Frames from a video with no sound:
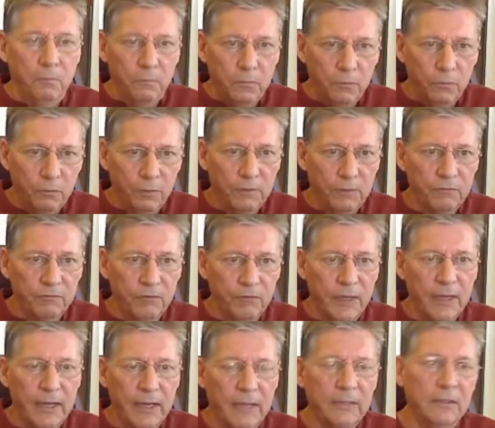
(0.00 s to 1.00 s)
to
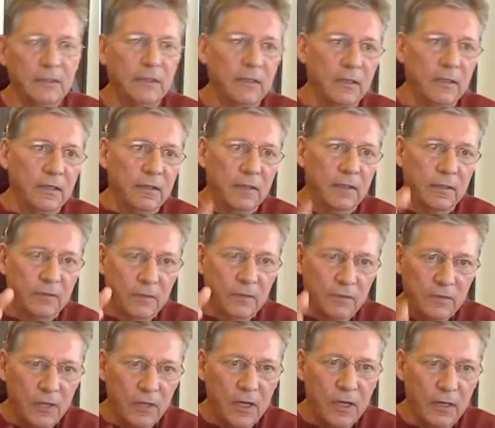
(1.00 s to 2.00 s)
reflect that
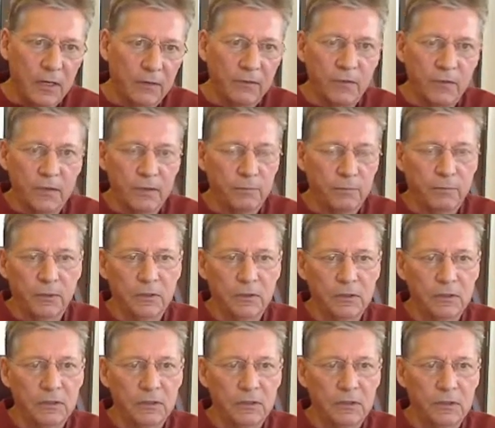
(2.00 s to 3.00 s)
they're taller than the
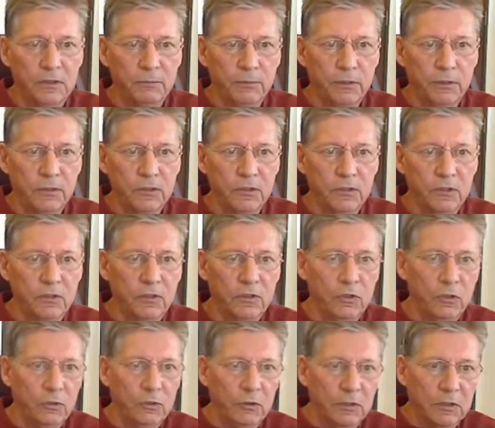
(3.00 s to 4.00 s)
person
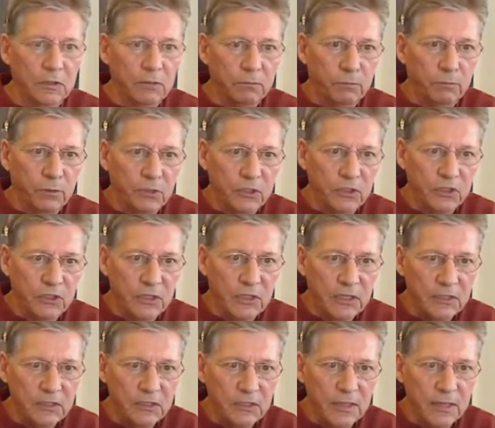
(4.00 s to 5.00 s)
who
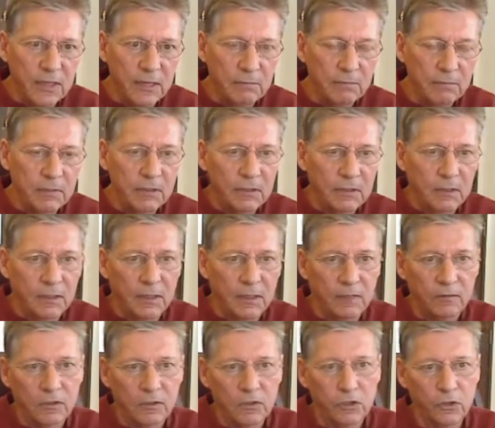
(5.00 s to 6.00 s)
precedes them,
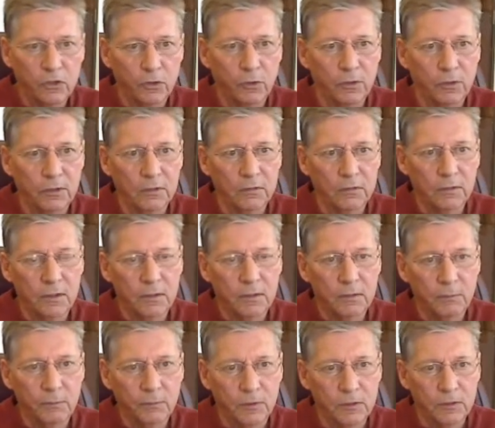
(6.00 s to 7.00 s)
and they're shorter than
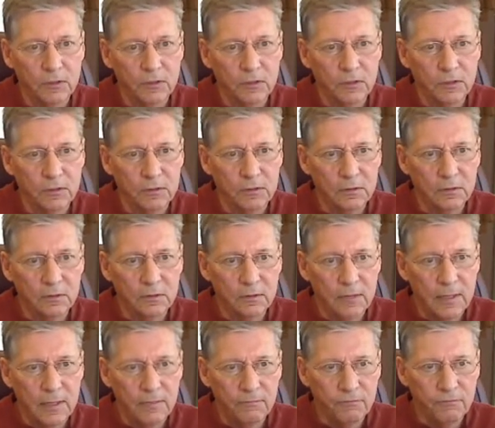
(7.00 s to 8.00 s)
the person
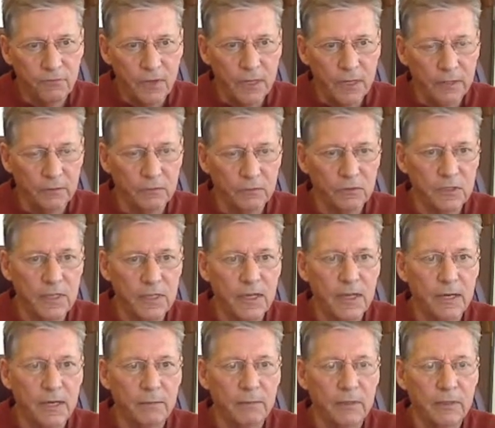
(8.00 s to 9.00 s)
that follows
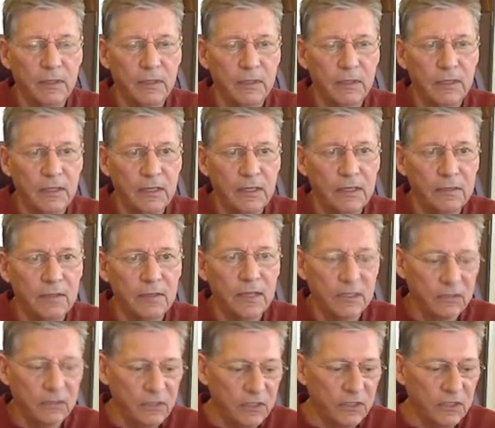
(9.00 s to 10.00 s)
them in
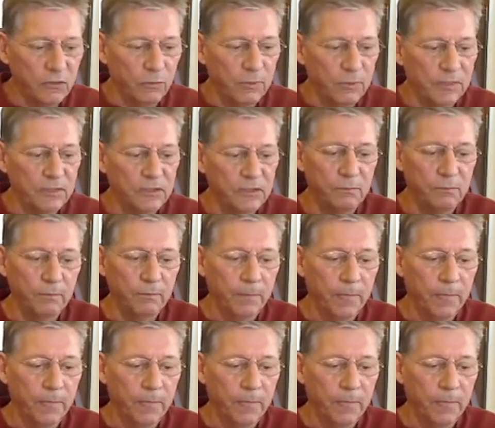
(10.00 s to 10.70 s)
that sequence.